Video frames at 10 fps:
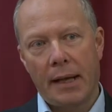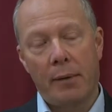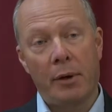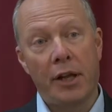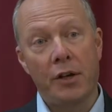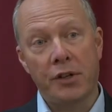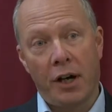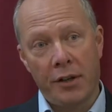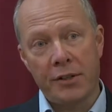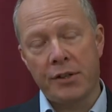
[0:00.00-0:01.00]
and when those
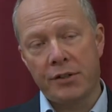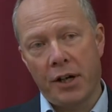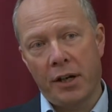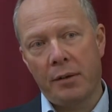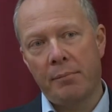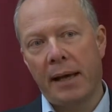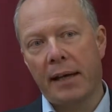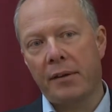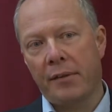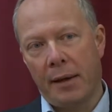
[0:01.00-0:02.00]
others in turn
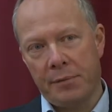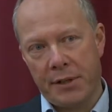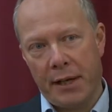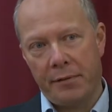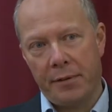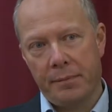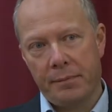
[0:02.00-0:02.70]
make them safe.